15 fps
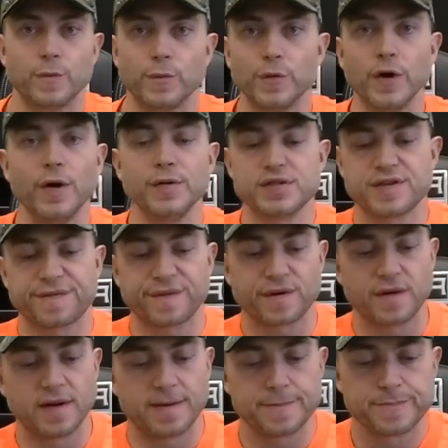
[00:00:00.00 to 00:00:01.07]
roach
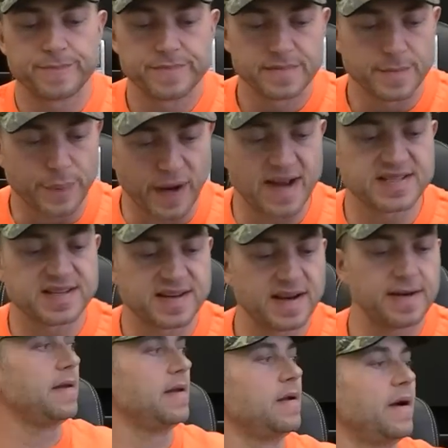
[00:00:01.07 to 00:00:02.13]
for a
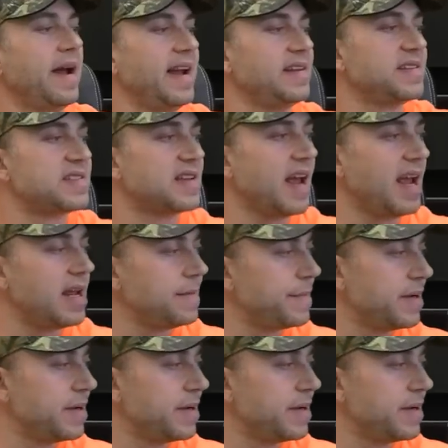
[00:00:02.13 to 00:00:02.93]
president. I hate to say it,